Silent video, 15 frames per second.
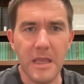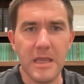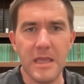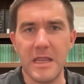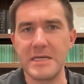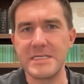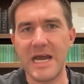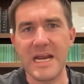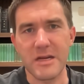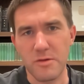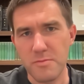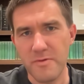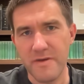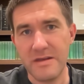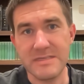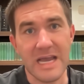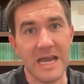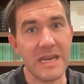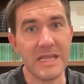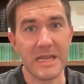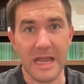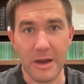In a dining room, you've had
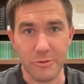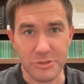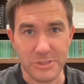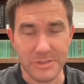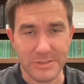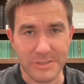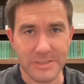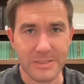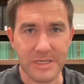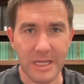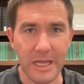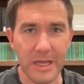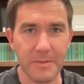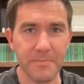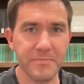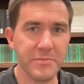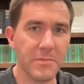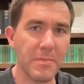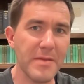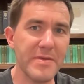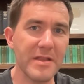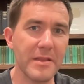dining couches.
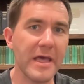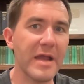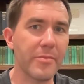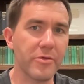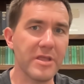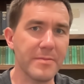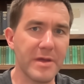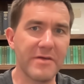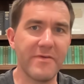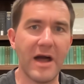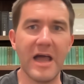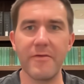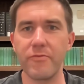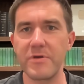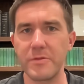Might be elaborate, they might have ivory